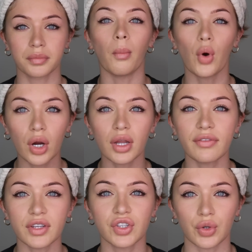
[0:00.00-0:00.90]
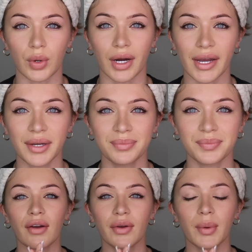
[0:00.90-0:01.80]
Moral of the story,
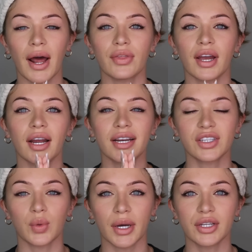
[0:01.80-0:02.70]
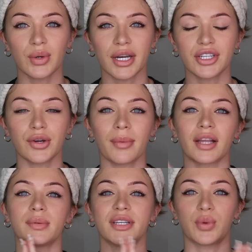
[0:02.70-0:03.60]
for everyone out there, it is 2022,
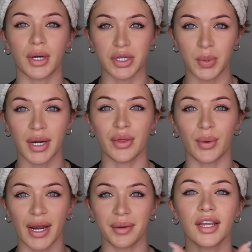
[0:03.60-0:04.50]
about to be 2023.